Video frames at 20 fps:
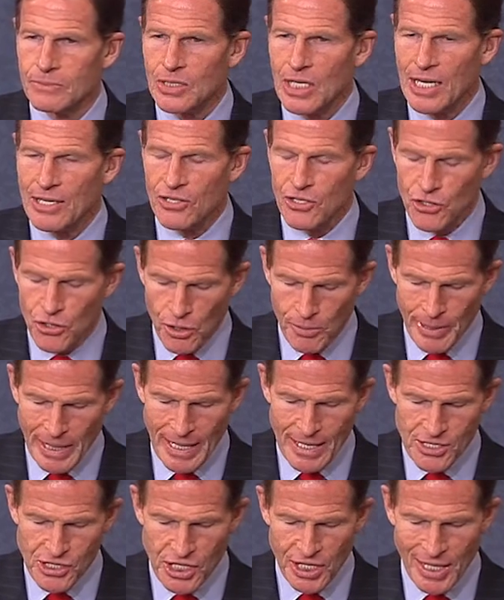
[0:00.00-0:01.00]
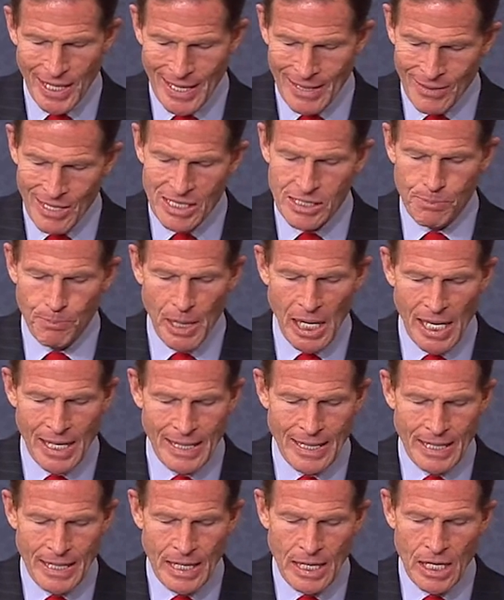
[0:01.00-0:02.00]
and determination in this
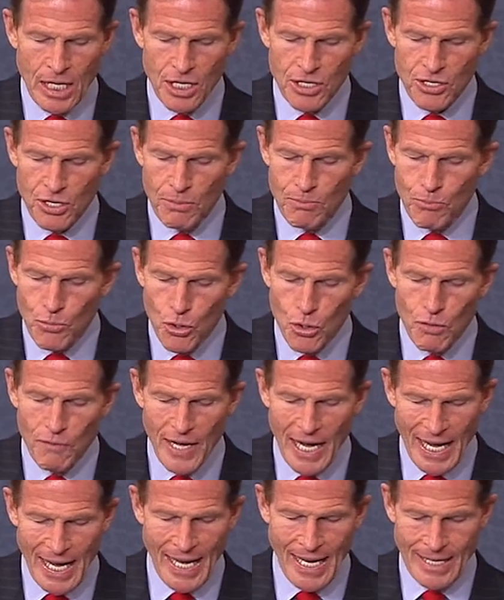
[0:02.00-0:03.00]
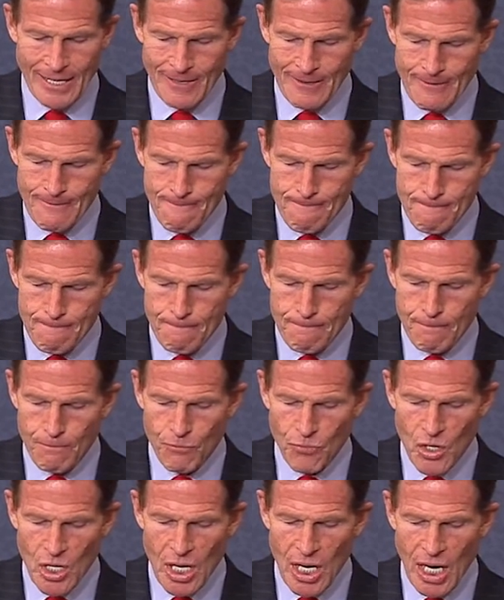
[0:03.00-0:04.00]
body to move ahead
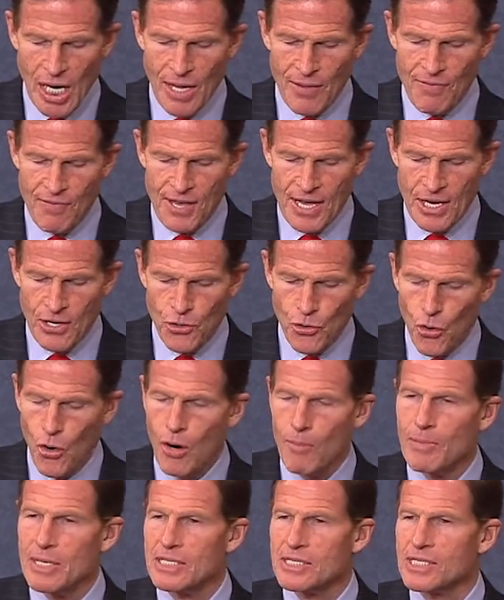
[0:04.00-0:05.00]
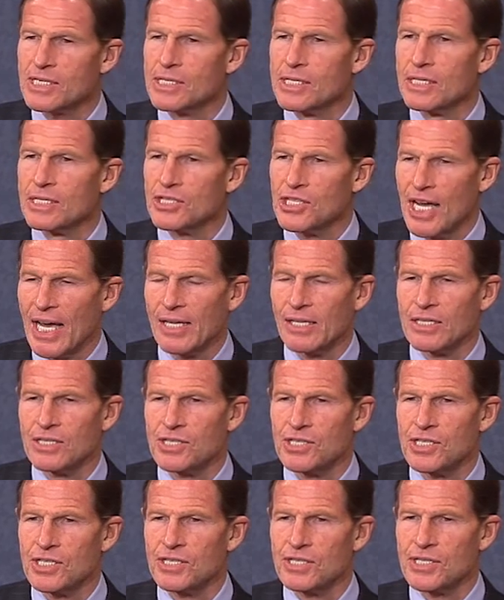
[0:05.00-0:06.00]
on the enormous
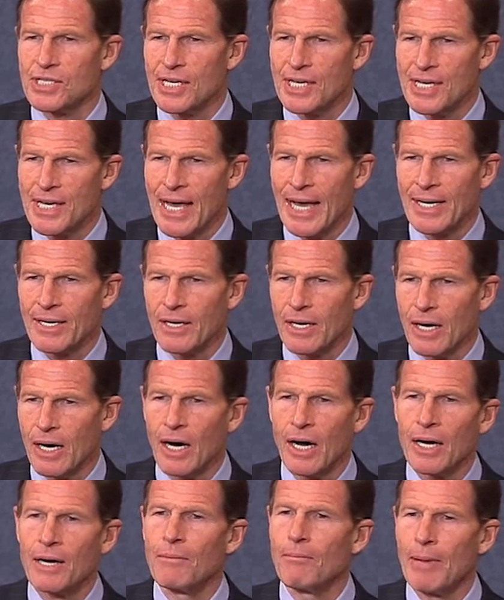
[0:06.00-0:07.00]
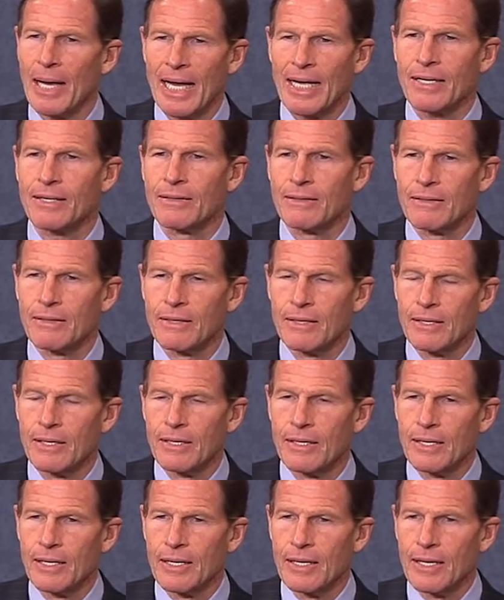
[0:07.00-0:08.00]
challenges yet unmet
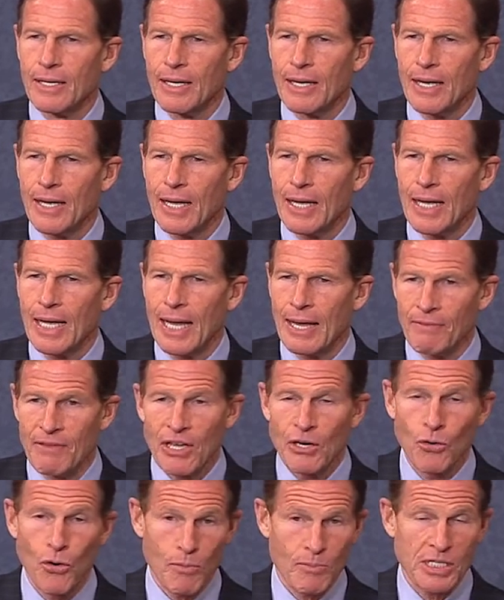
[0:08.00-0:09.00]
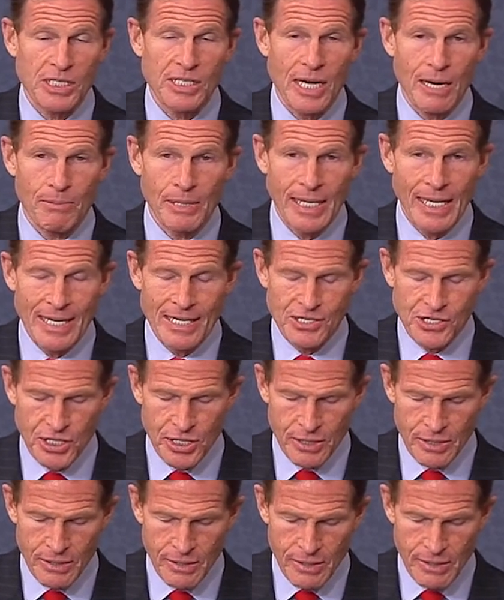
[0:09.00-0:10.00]
and the enormous
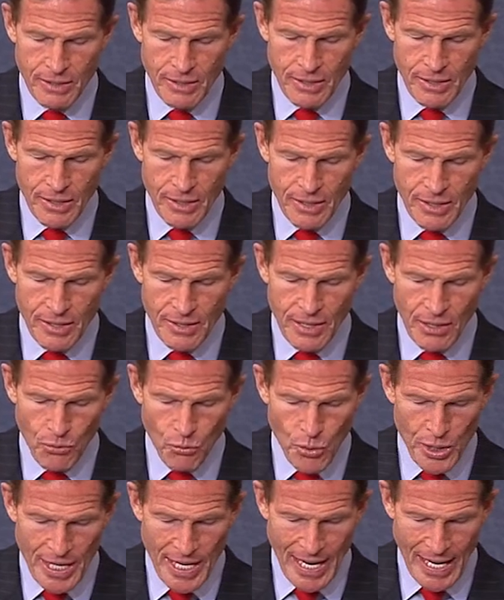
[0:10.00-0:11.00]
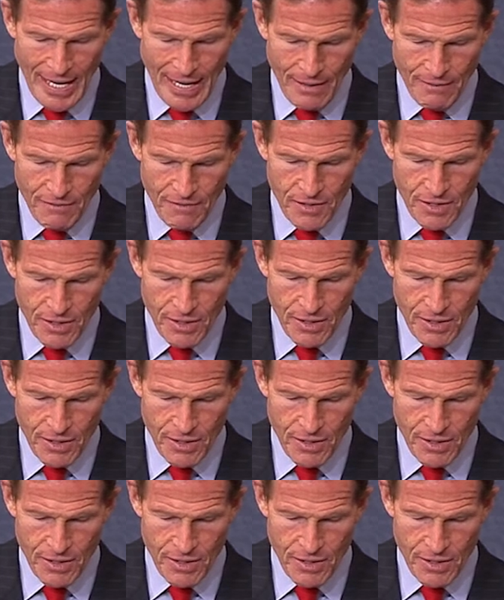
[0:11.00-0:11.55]
obligation that we have.